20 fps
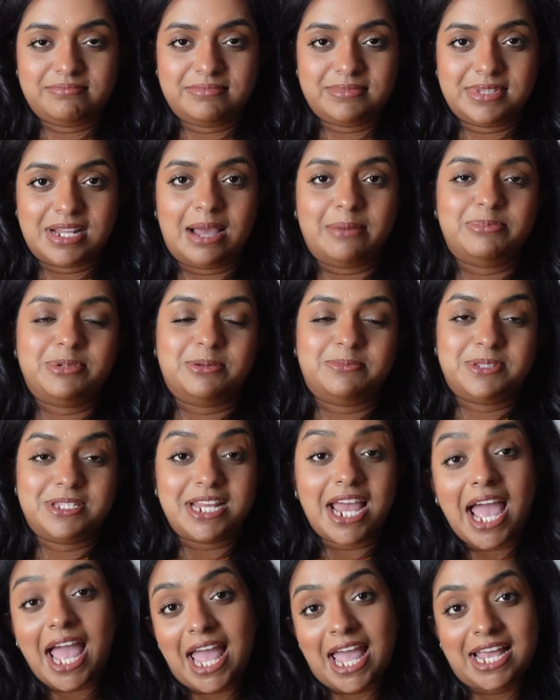laptop
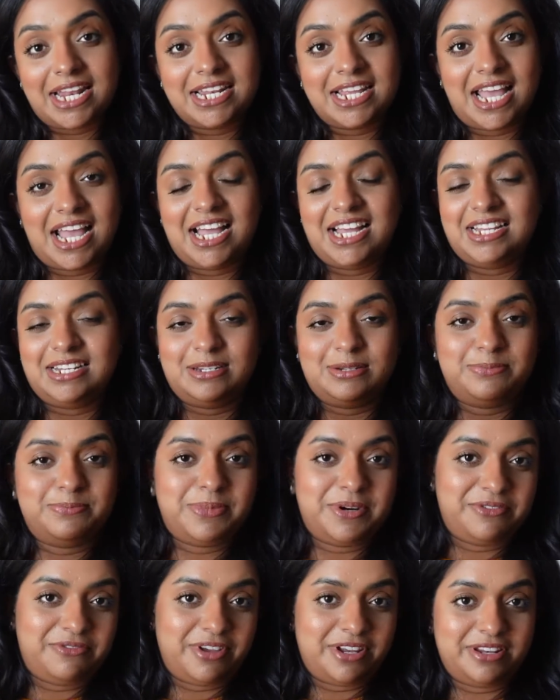stand and
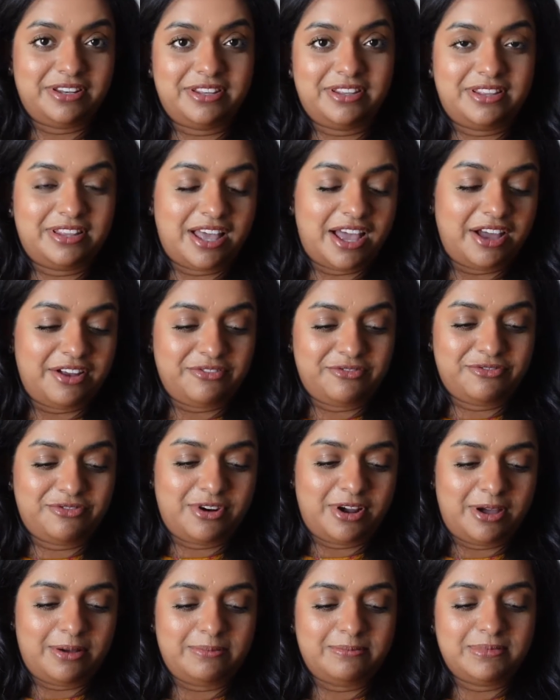prevent that
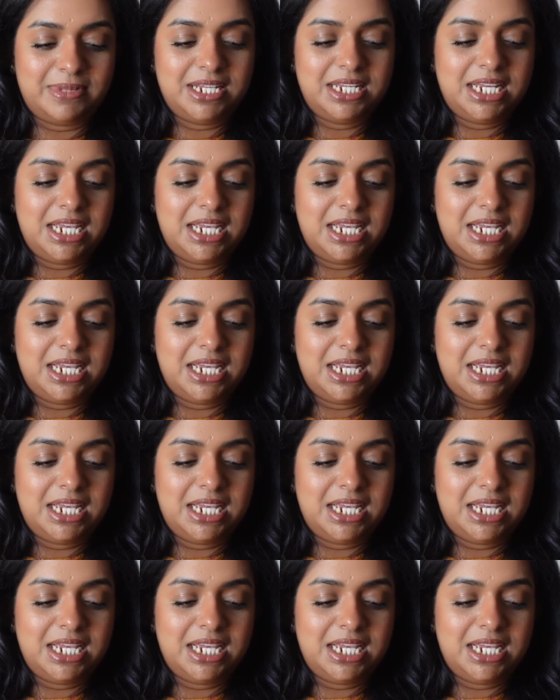from